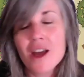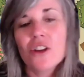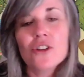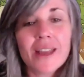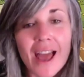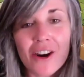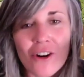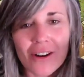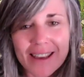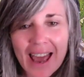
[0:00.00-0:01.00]
You
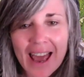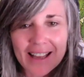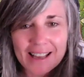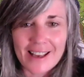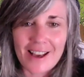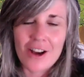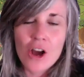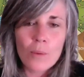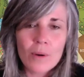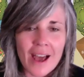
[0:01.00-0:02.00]
cannot get here
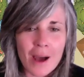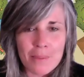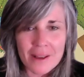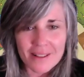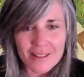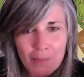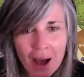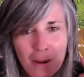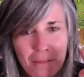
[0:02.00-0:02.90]
without being smart